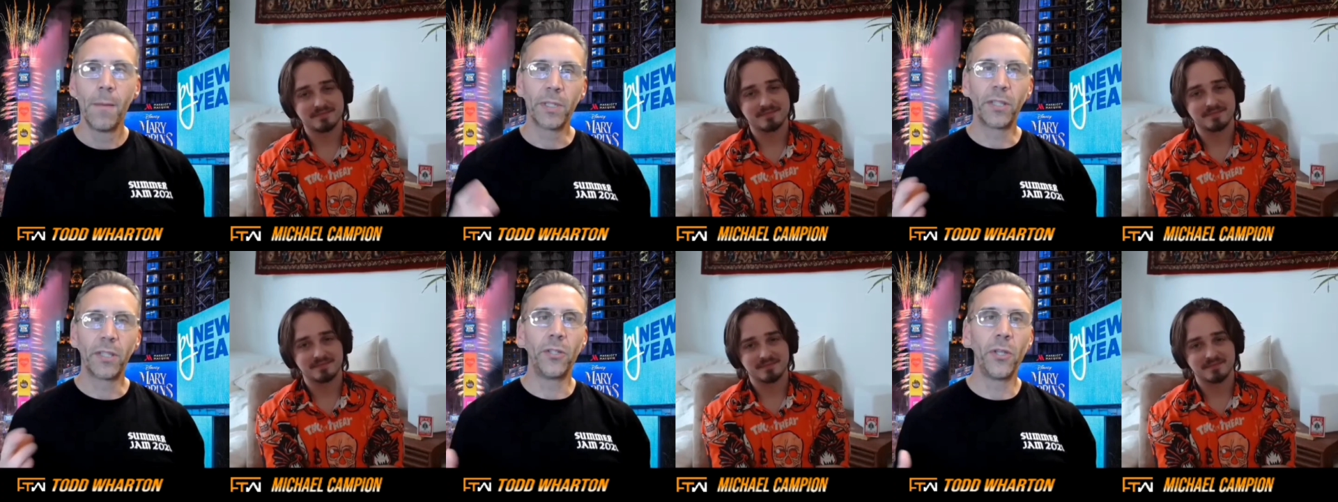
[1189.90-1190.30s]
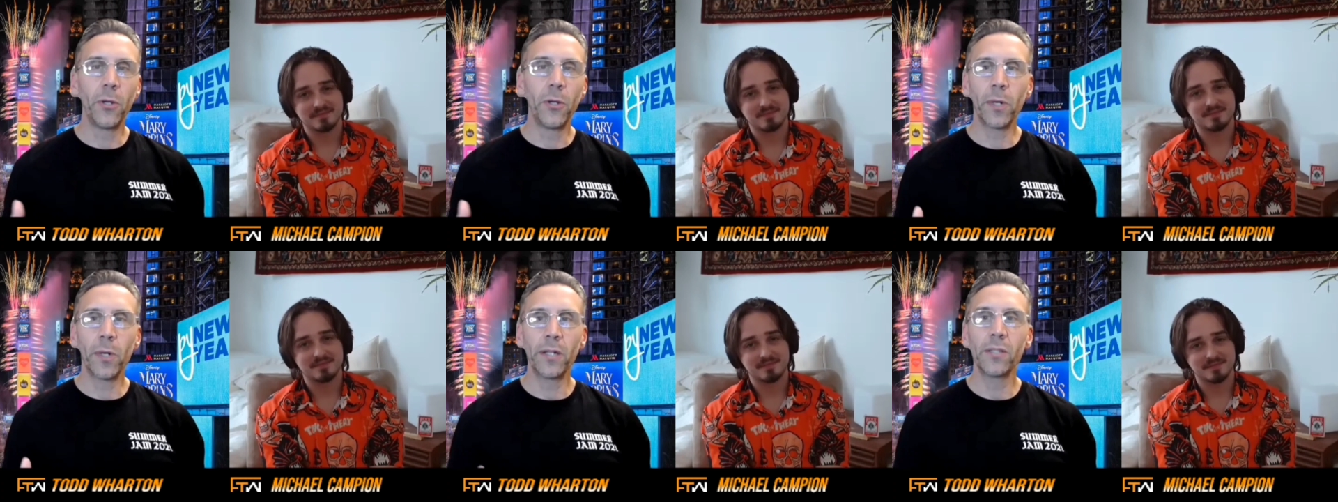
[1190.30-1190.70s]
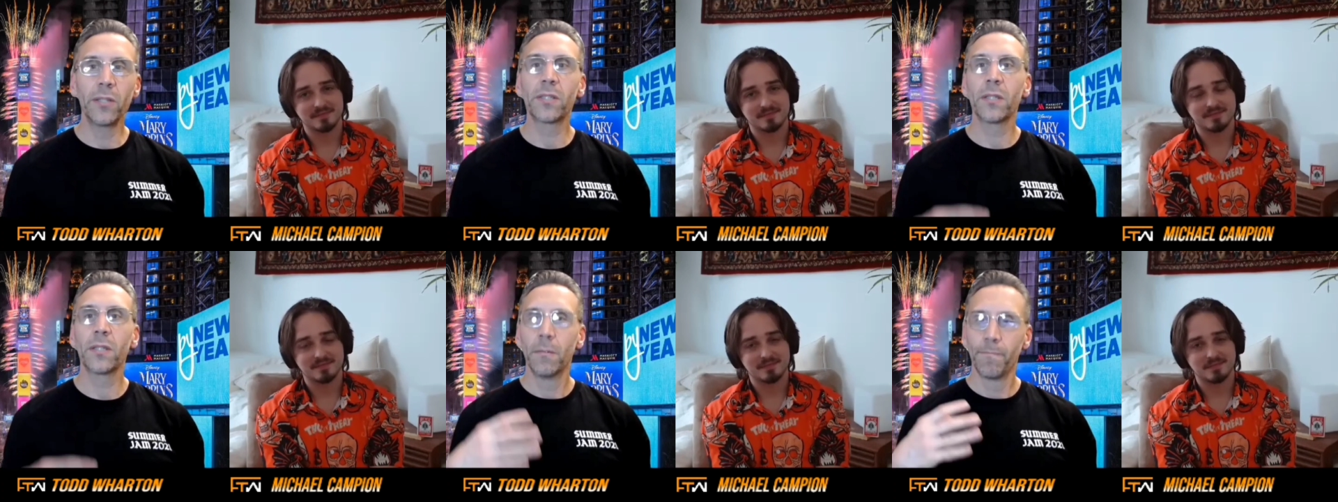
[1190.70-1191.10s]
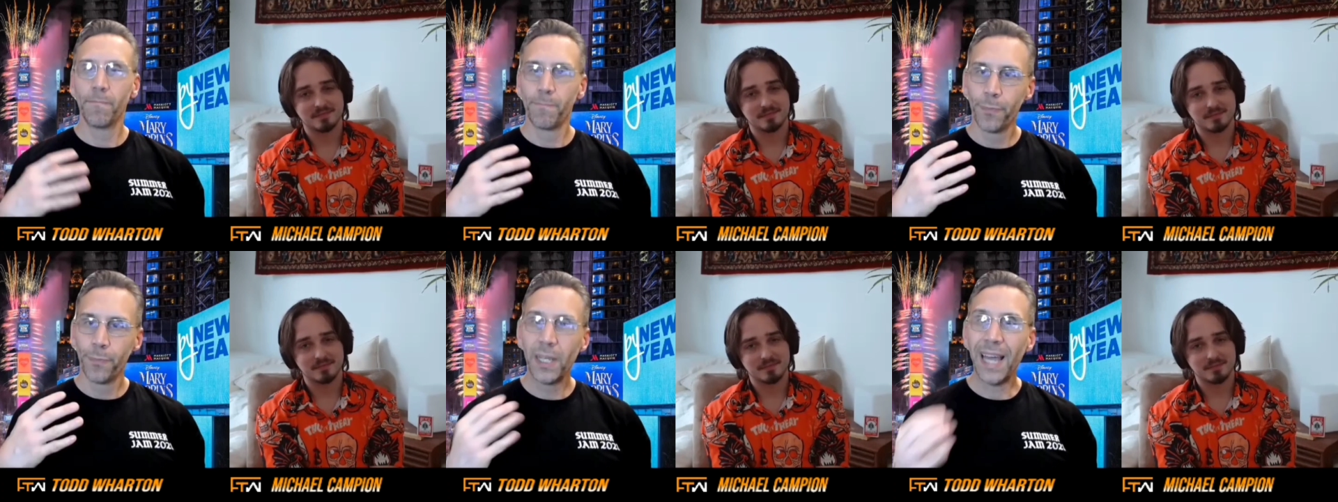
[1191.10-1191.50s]
Speaker 1: But the doers
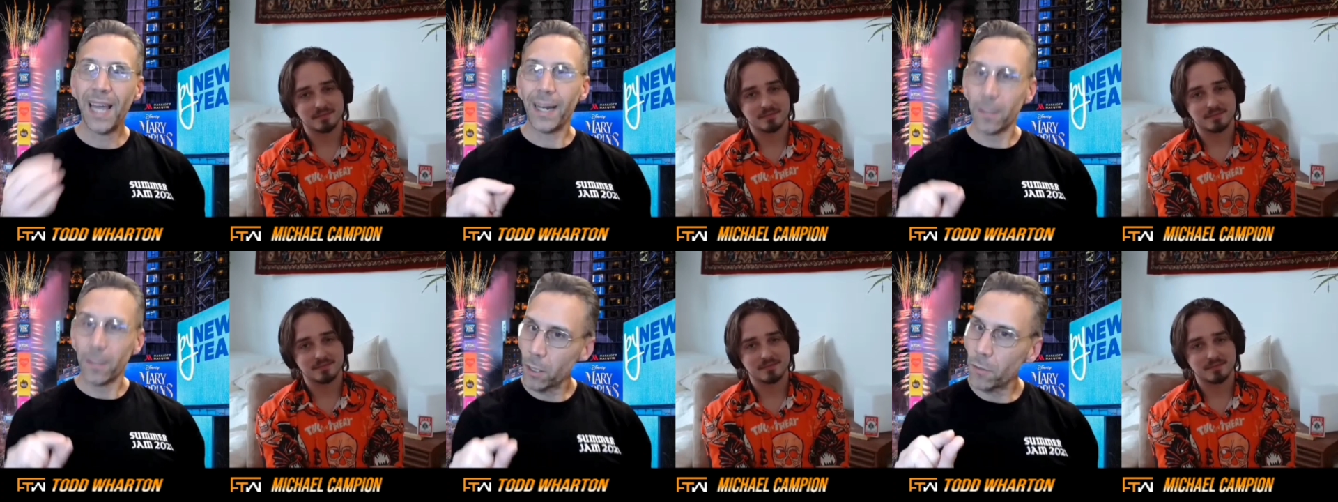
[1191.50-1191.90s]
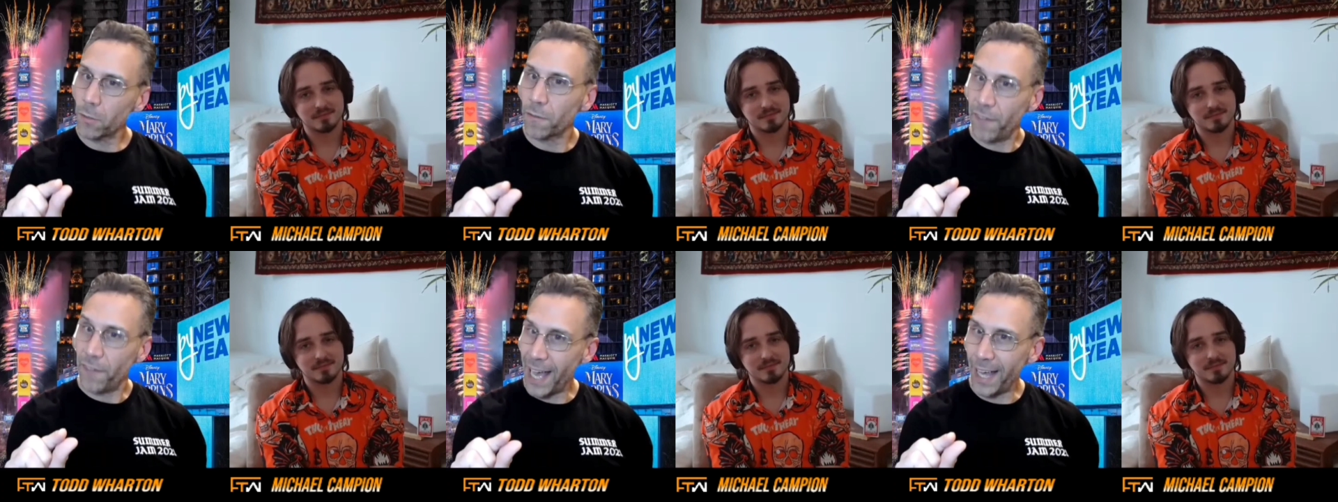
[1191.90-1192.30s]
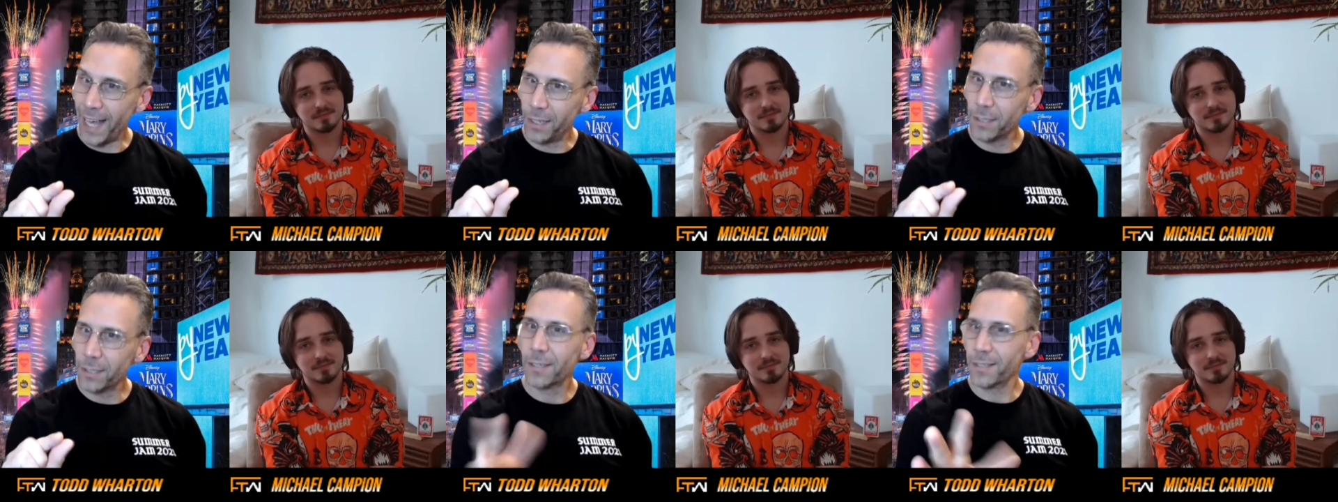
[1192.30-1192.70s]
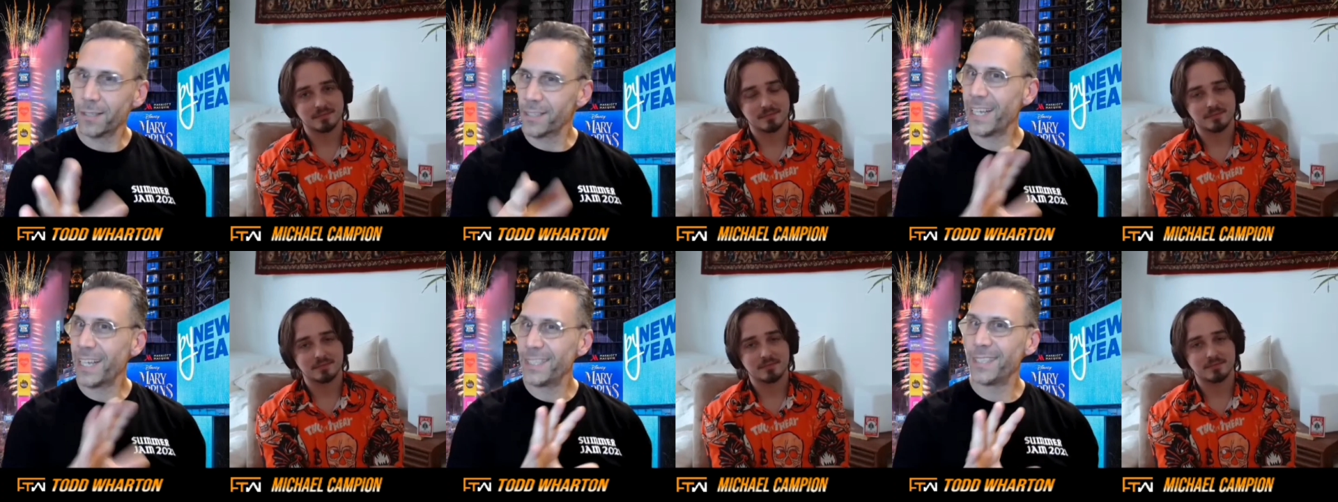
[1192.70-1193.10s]
got a little fat,
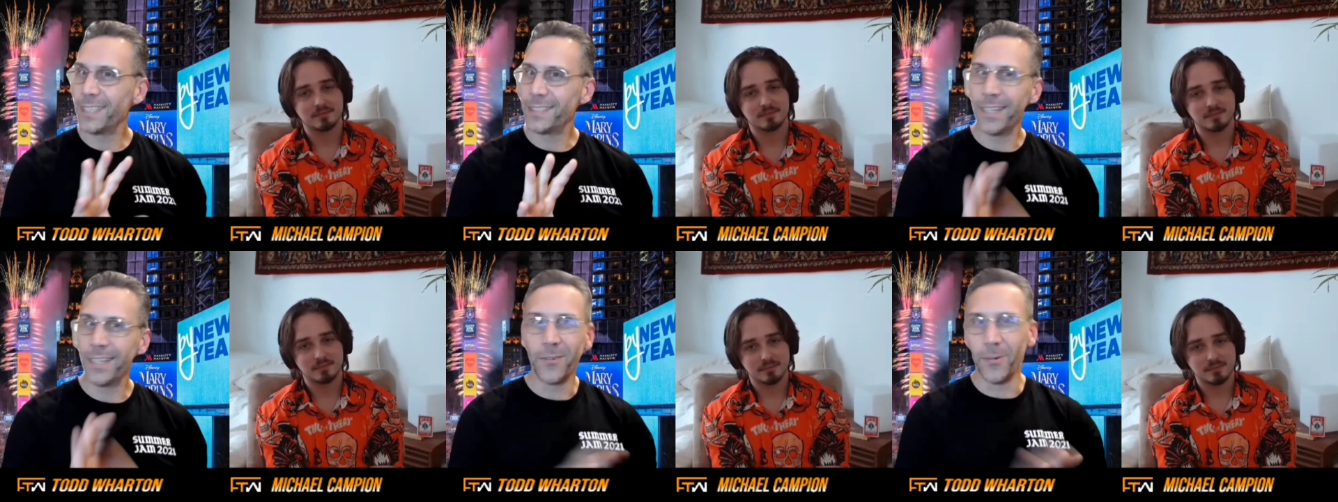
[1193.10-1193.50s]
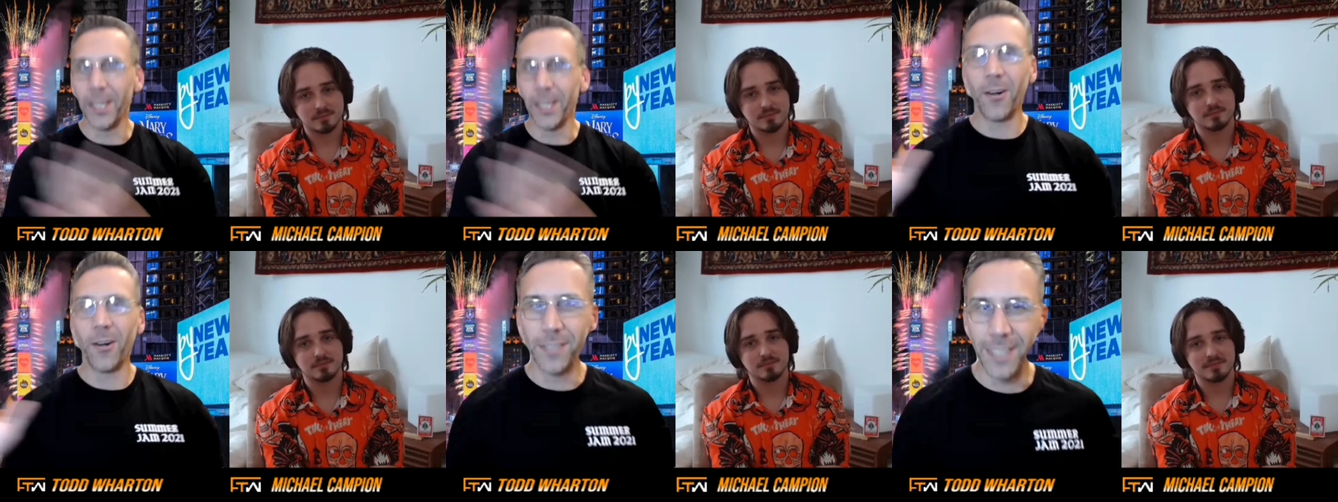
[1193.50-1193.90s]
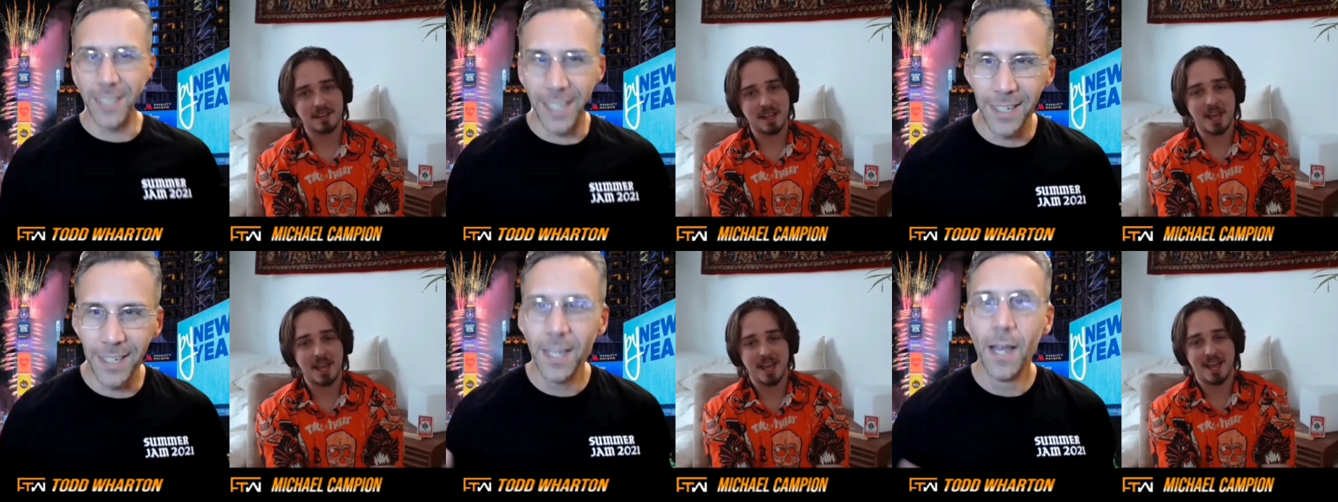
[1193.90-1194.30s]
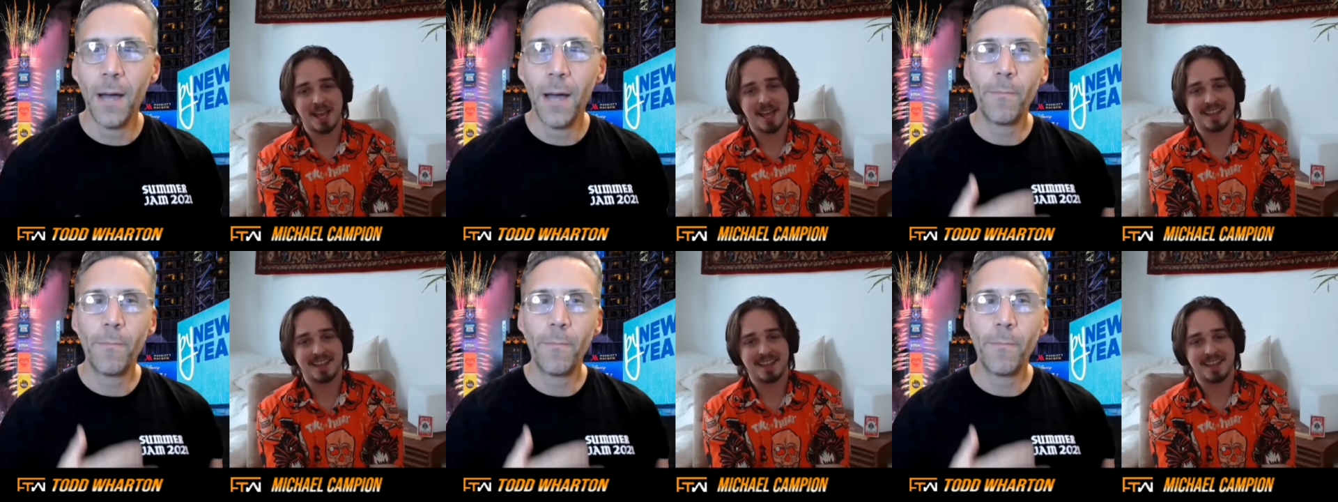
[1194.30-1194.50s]
because I did too, we all did,